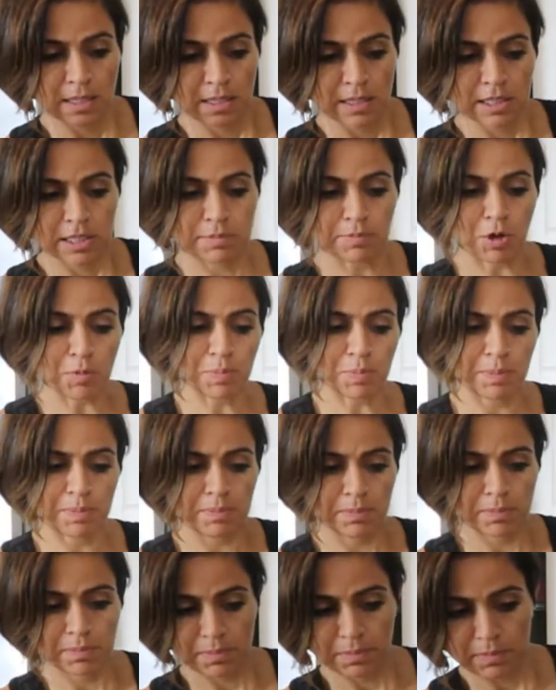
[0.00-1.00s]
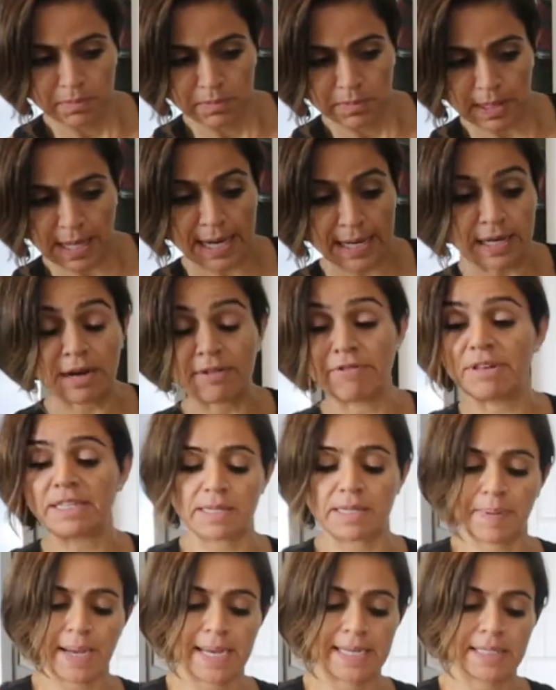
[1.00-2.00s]
smoked and
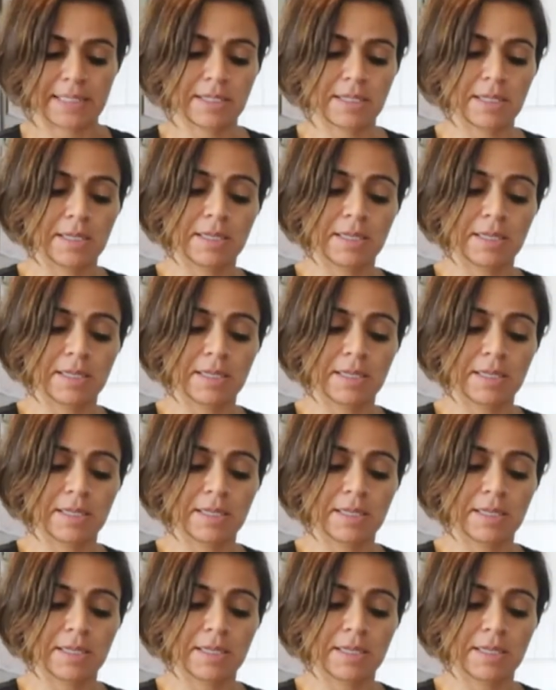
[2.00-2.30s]
harissa paste.